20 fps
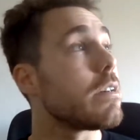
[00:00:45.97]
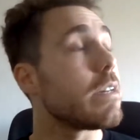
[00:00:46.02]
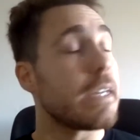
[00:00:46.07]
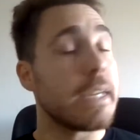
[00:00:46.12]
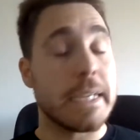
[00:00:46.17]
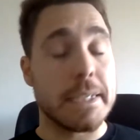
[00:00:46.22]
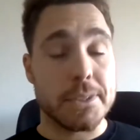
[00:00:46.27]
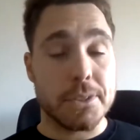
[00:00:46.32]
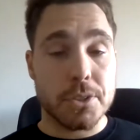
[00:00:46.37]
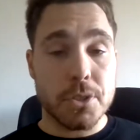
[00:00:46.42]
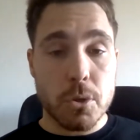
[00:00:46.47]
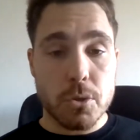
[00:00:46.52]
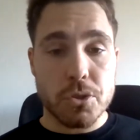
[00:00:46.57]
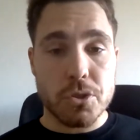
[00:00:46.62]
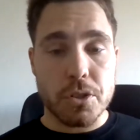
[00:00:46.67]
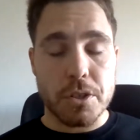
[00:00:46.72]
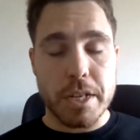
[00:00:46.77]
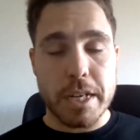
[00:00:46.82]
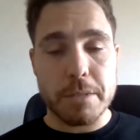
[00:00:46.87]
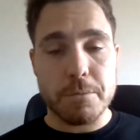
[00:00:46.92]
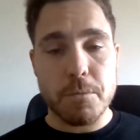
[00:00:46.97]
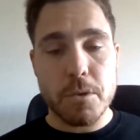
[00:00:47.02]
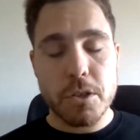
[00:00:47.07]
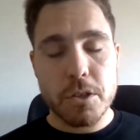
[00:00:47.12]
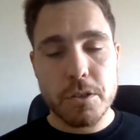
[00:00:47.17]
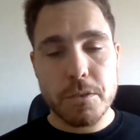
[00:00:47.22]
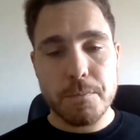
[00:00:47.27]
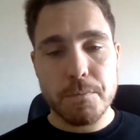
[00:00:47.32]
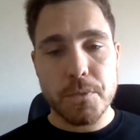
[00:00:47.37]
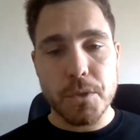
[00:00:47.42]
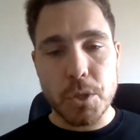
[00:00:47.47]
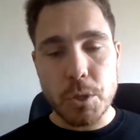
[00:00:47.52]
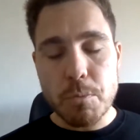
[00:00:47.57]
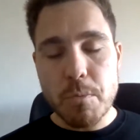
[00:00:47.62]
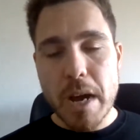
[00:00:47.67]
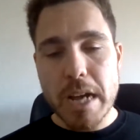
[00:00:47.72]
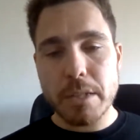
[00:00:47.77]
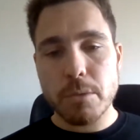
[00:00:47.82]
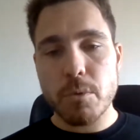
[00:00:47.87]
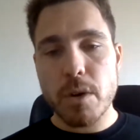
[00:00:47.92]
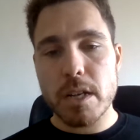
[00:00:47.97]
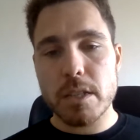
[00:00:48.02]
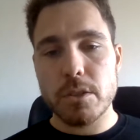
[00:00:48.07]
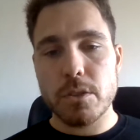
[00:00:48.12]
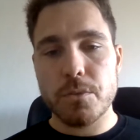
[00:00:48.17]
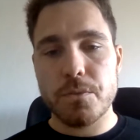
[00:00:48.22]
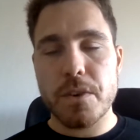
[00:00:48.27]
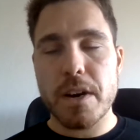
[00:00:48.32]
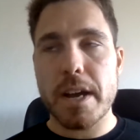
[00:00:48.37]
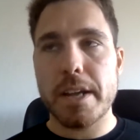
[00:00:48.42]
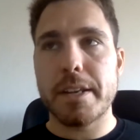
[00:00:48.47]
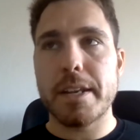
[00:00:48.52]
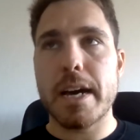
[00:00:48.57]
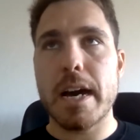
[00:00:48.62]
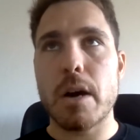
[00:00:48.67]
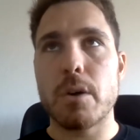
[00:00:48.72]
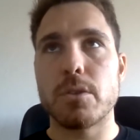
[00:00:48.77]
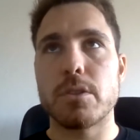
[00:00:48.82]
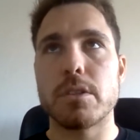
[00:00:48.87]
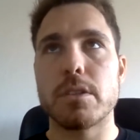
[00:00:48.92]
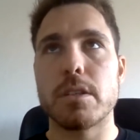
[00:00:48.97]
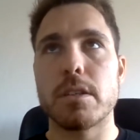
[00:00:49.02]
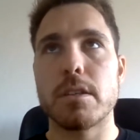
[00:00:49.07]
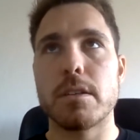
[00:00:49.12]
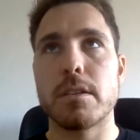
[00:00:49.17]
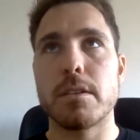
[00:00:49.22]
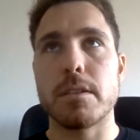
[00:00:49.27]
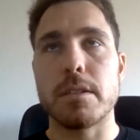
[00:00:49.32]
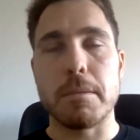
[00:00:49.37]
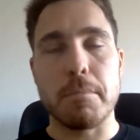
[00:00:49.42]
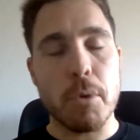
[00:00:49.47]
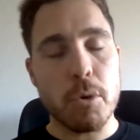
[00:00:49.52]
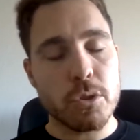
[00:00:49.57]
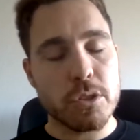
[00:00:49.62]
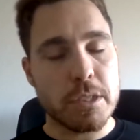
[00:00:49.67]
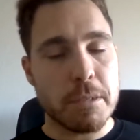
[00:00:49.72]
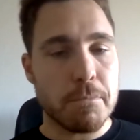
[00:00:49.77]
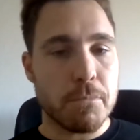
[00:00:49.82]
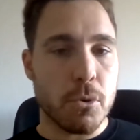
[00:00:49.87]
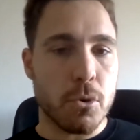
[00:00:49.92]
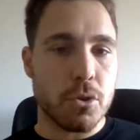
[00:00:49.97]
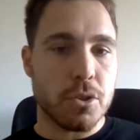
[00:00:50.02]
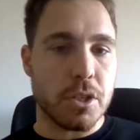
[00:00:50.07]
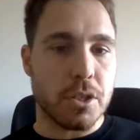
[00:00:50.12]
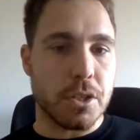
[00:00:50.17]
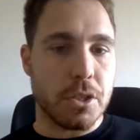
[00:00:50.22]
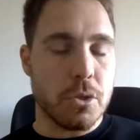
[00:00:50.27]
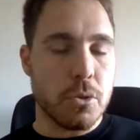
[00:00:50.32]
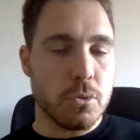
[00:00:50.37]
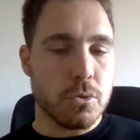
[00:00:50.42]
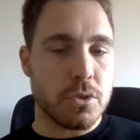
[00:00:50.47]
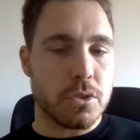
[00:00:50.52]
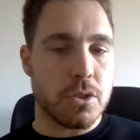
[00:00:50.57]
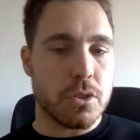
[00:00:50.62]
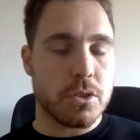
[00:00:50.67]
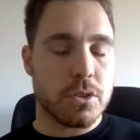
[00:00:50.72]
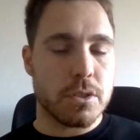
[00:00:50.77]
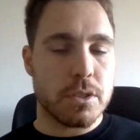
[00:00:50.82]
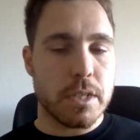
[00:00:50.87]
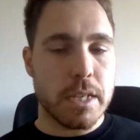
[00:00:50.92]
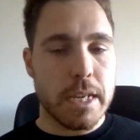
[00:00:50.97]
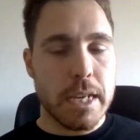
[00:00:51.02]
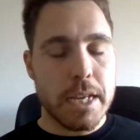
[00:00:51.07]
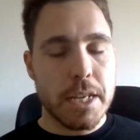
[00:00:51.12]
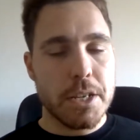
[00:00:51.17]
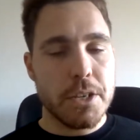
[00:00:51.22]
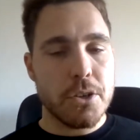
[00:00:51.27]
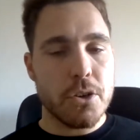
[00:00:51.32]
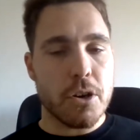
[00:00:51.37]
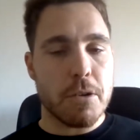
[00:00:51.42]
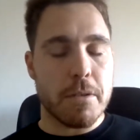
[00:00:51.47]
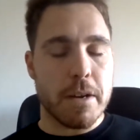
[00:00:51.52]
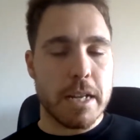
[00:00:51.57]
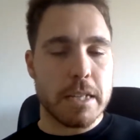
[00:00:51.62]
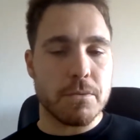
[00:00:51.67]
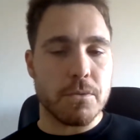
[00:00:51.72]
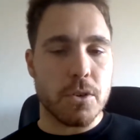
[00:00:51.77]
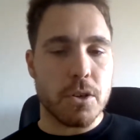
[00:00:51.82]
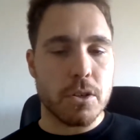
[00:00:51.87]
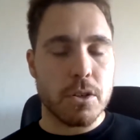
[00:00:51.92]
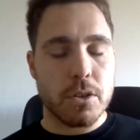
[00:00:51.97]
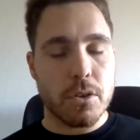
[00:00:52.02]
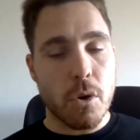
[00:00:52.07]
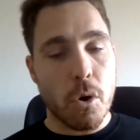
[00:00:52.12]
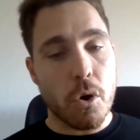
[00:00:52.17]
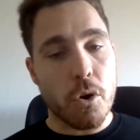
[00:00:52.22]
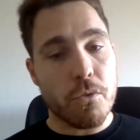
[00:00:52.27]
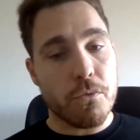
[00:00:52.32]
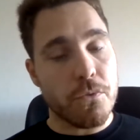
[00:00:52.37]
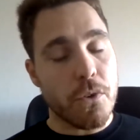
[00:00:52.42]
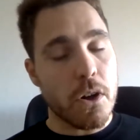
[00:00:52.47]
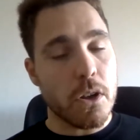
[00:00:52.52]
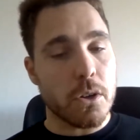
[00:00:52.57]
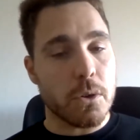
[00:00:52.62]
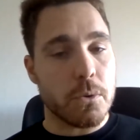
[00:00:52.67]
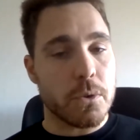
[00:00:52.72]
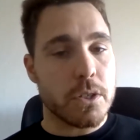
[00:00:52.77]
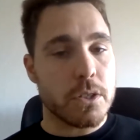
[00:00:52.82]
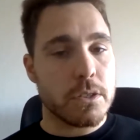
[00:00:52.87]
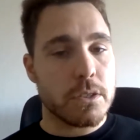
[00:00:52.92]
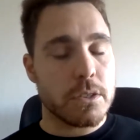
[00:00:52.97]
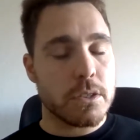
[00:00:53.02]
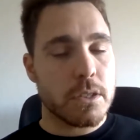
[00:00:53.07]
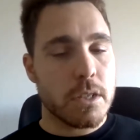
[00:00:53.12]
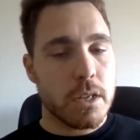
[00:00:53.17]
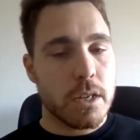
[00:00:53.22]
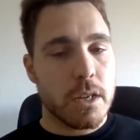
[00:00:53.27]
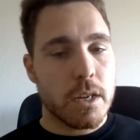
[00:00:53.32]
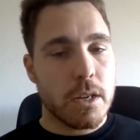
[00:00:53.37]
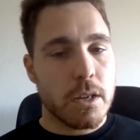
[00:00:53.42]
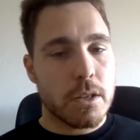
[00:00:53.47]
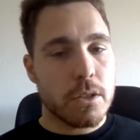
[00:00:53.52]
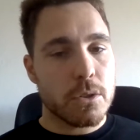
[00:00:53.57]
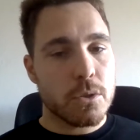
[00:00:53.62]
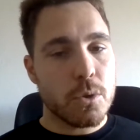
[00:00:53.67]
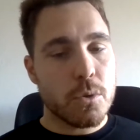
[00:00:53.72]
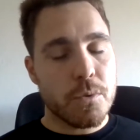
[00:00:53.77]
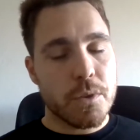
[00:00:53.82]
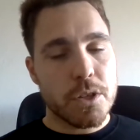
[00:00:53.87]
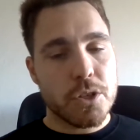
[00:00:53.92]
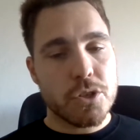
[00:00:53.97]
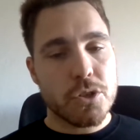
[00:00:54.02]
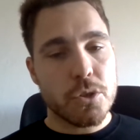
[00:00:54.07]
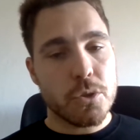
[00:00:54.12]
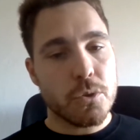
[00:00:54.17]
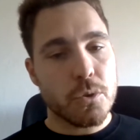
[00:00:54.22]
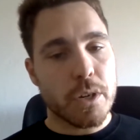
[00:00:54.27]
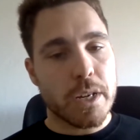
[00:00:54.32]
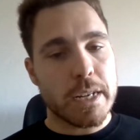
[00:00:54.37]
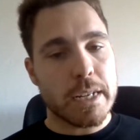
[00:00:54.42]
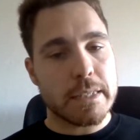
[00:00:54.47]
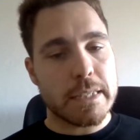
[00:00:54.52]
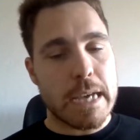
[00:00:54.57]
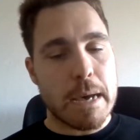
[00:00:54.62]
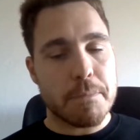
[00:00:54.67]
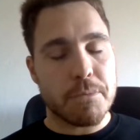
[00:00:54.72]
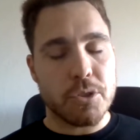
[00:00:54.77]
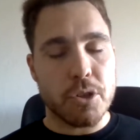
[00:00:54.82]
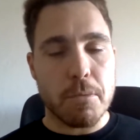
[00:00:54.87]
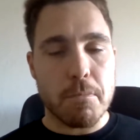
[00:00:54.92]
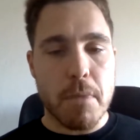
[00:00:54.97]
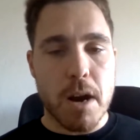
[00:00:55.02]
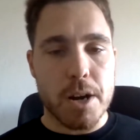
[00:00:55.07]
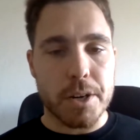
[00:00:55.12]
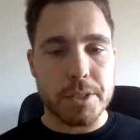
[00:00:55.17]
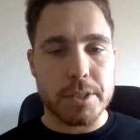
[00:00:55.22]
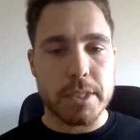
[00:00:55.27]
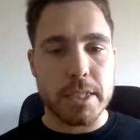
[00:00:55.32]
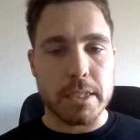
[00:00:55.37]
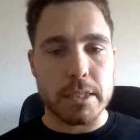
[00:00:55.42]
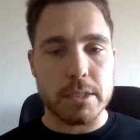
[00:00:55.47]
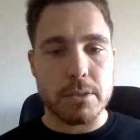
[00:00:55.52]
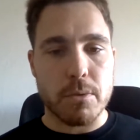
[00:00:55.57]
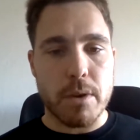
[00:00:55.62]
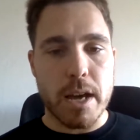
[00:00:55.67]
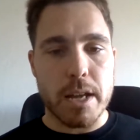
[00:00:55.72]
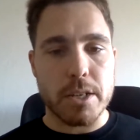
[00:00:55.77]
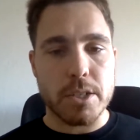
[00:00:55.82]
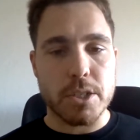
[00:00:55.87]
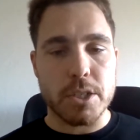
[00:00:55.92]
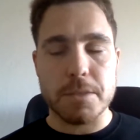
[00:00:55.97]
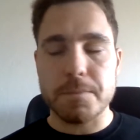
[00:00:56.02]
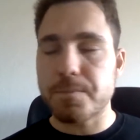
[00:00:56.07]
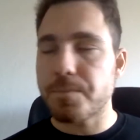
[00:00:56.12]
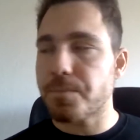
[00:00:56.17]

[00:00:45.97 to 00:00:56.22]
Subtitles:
in a social network, you might want to find out the most important users in your network or followers to which you can adapt your marketing strategy.